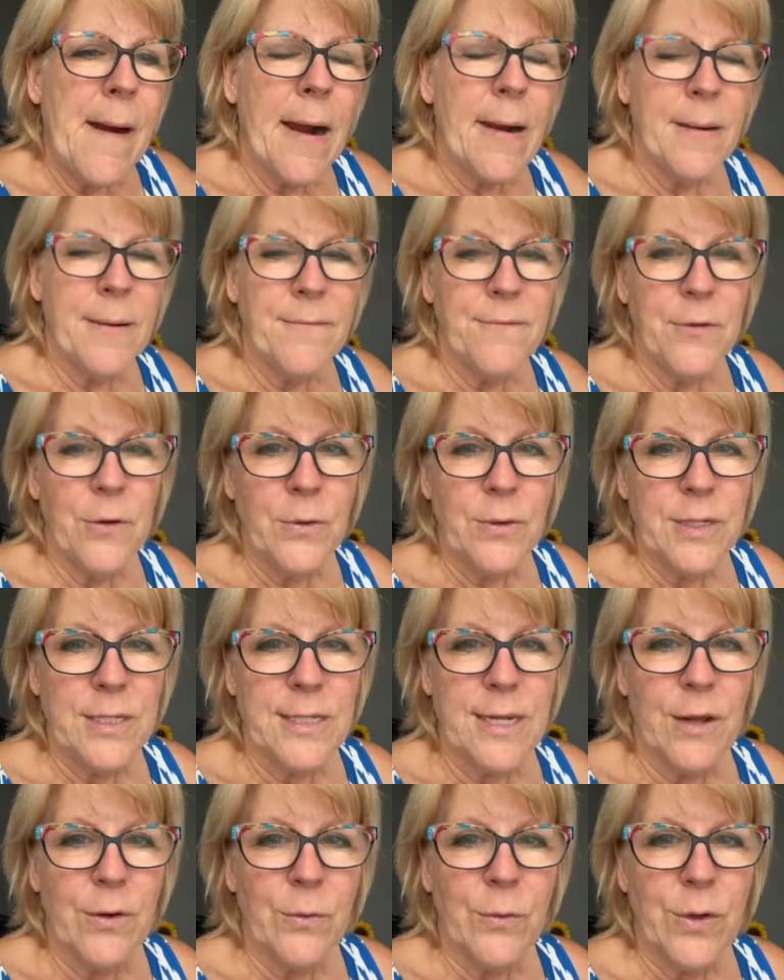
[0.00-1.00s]
And I'm
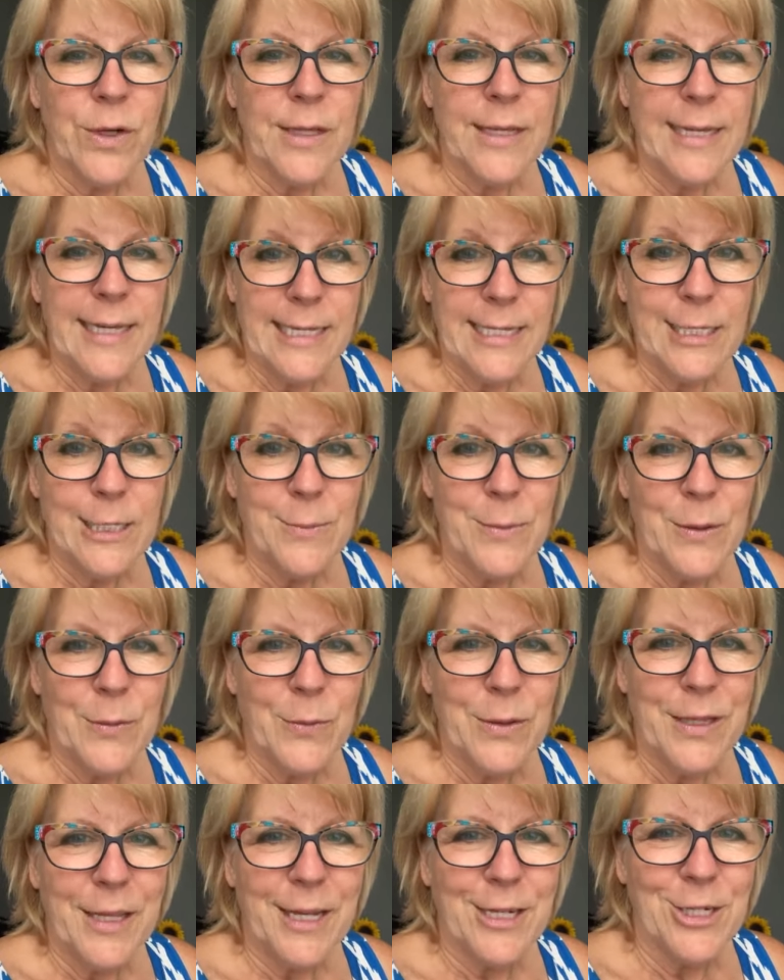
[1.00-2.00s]
focused on really intimate
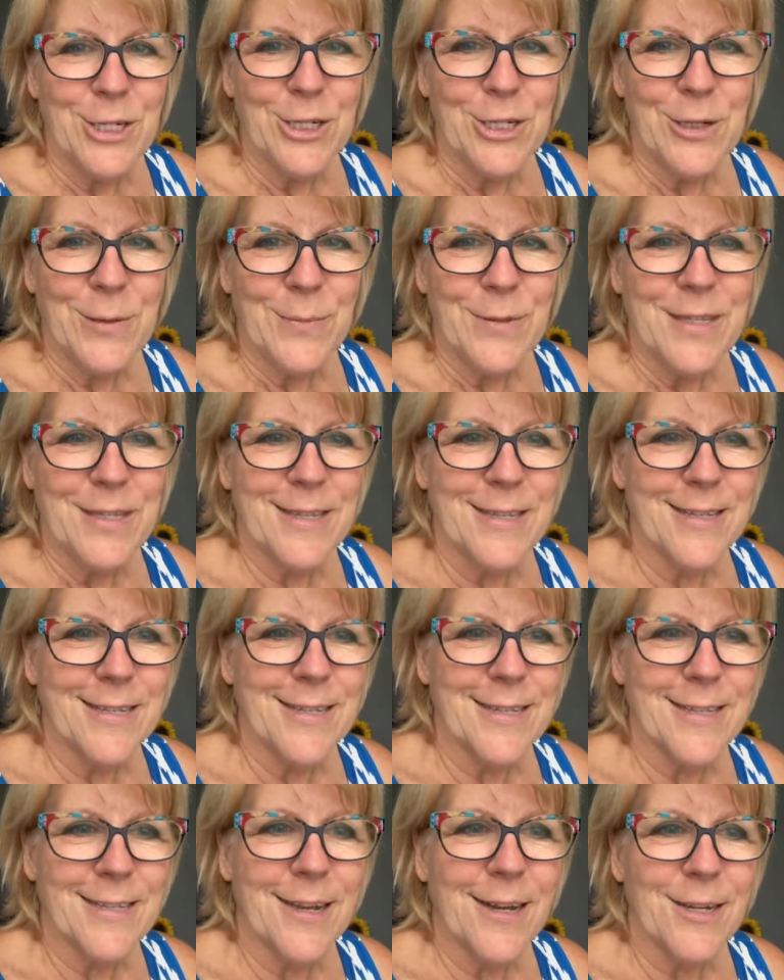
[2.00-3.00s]
relationships in this
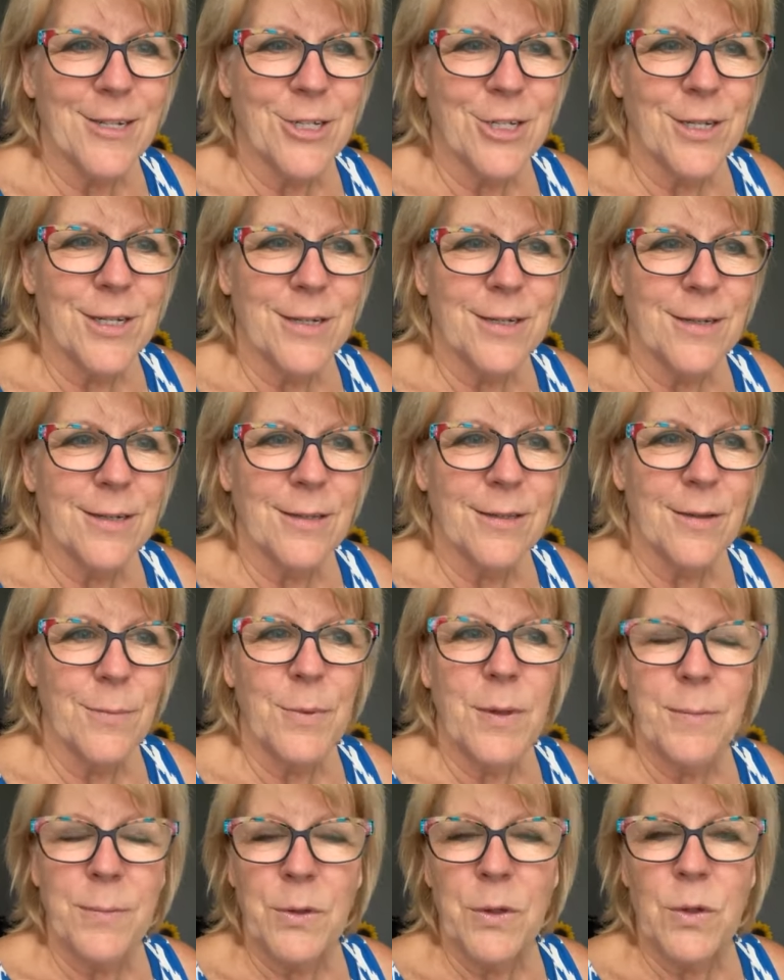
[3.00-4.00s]
discussion the
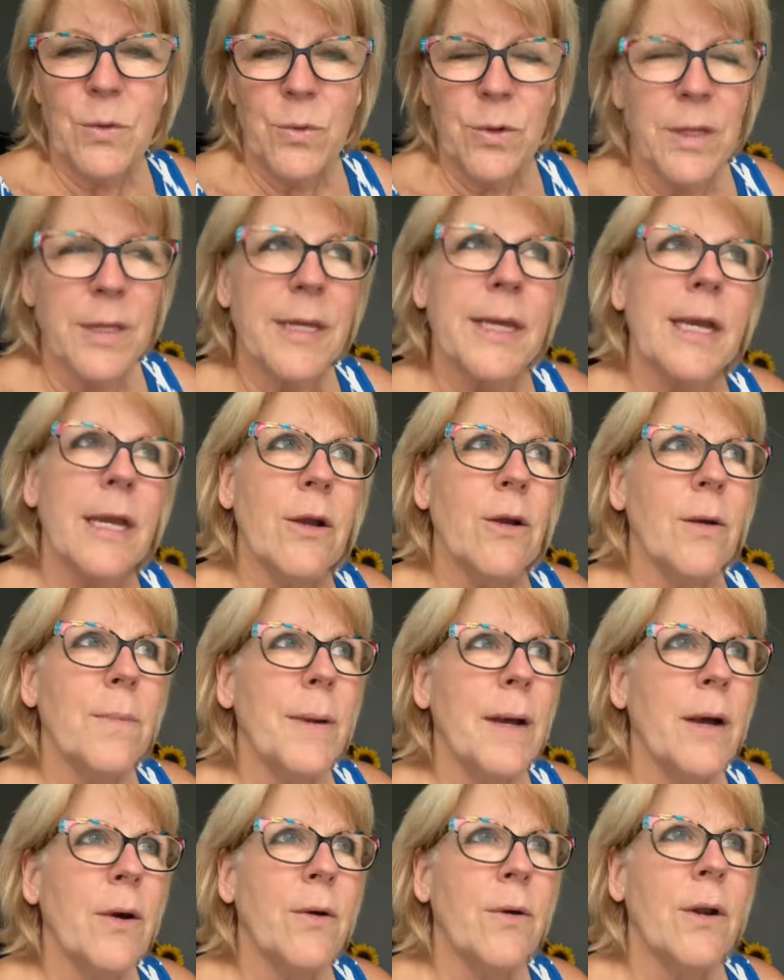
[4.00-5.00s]
people you really care
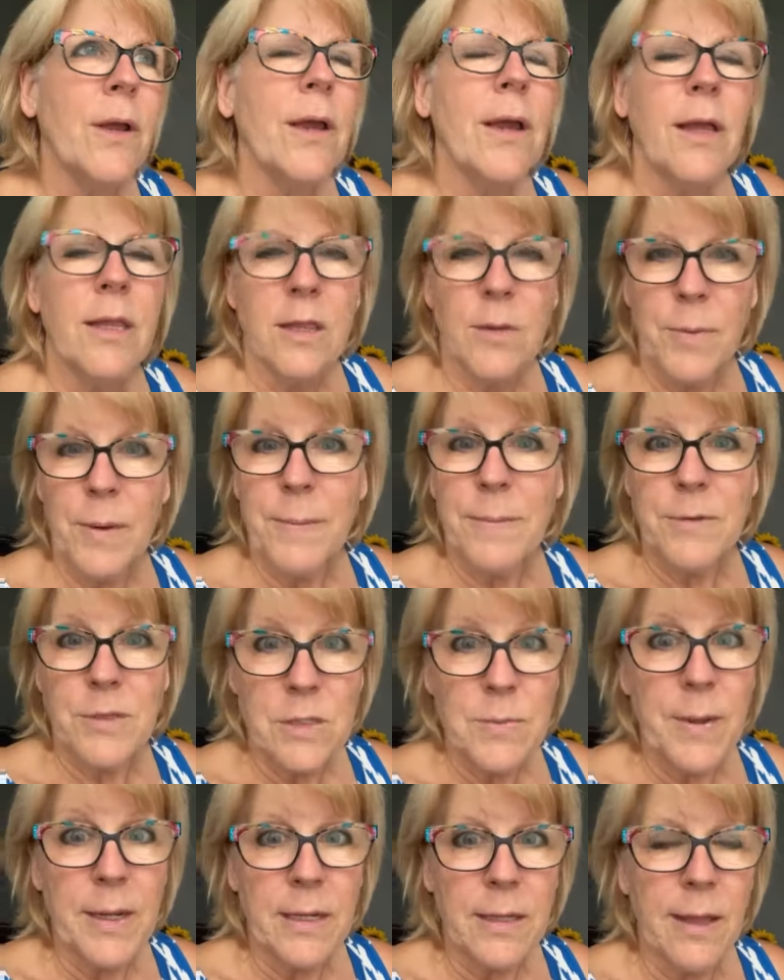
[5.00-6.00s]
about, the people you
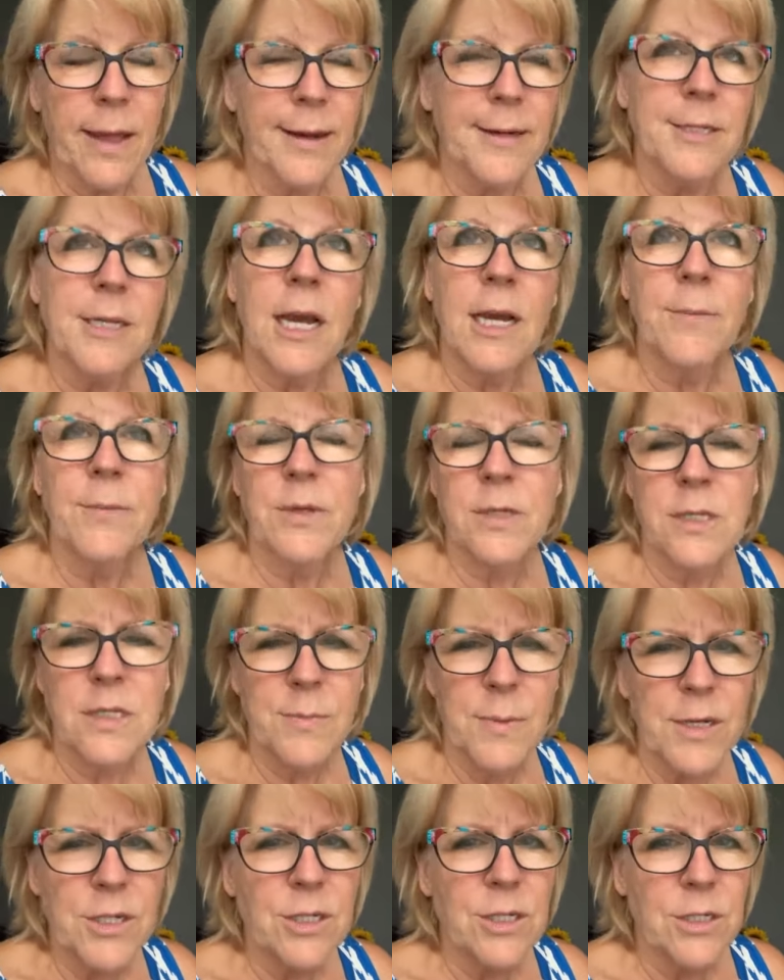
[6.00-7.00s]
spend a lot of time with,
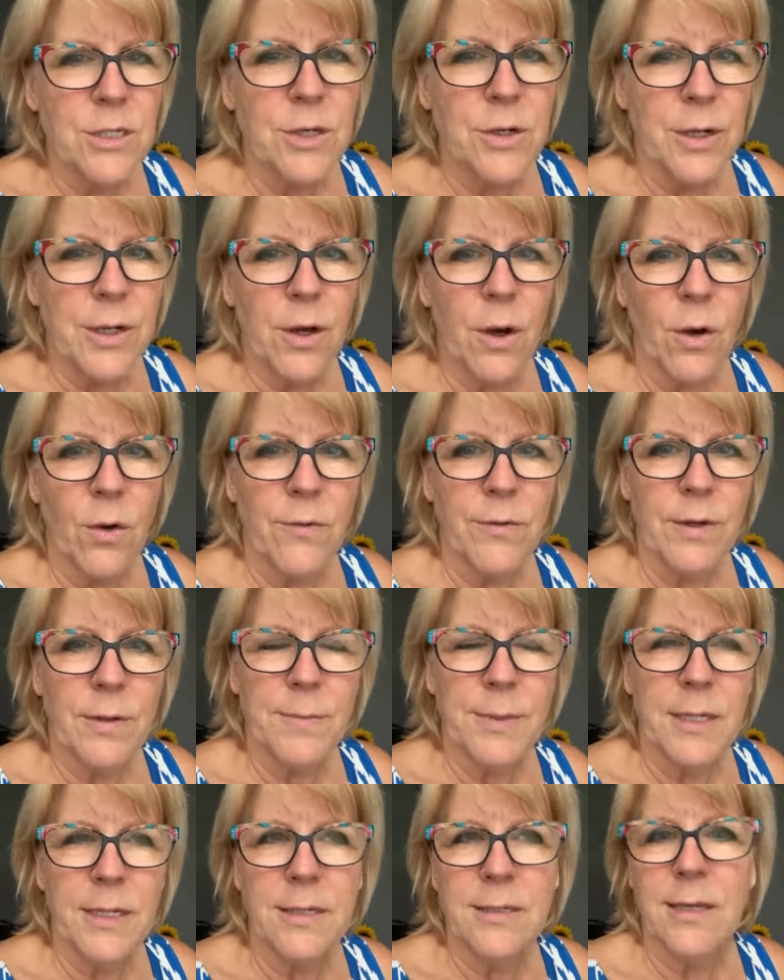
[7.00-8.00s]
especially during COVID,
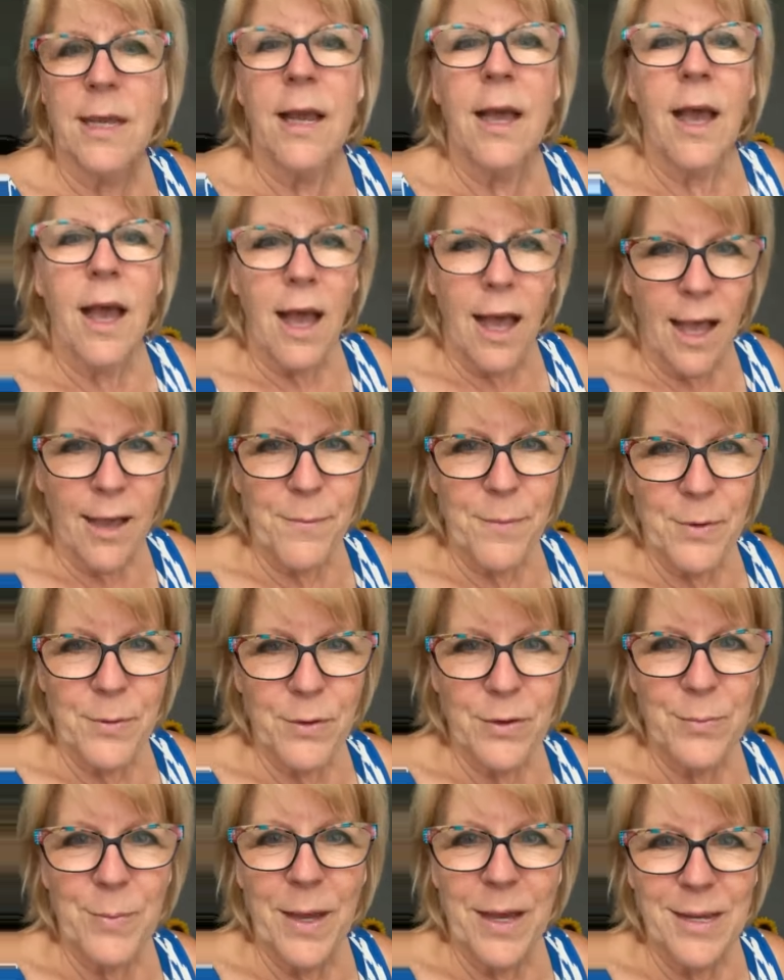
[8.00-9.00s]
because I've been
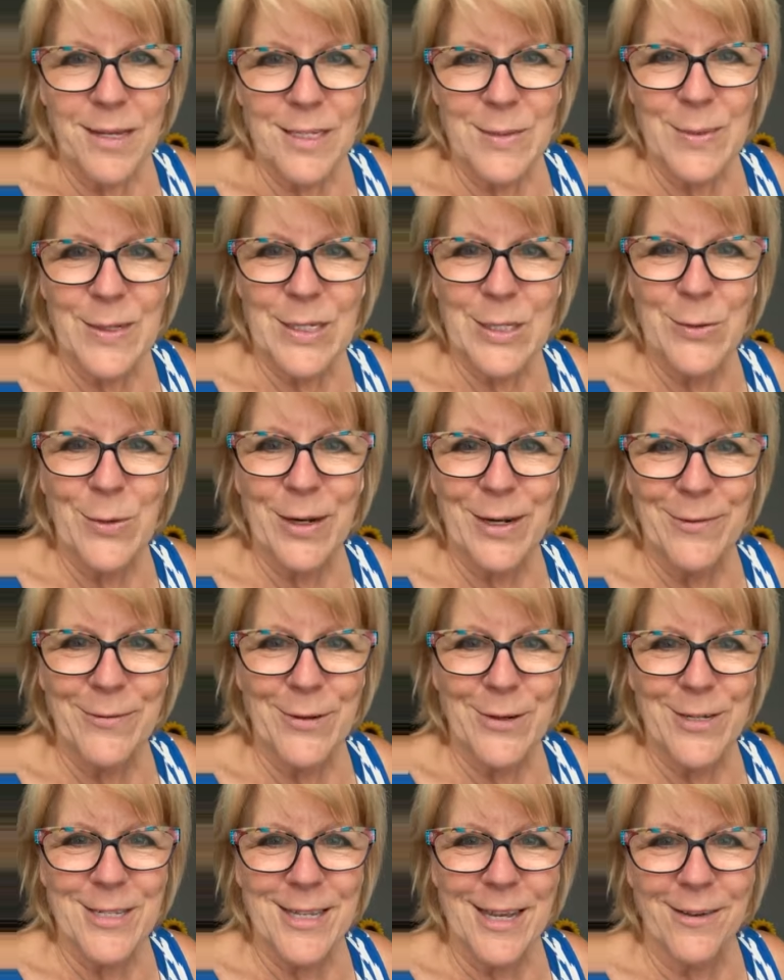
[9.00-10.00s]
with my husband
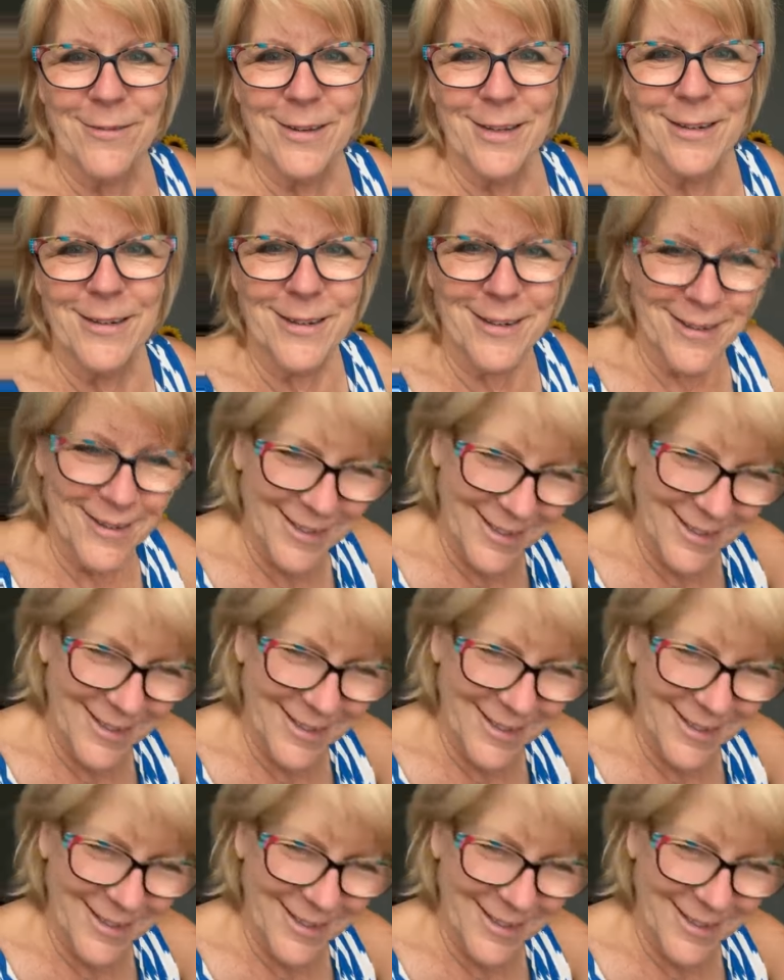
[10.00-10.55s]
24 7,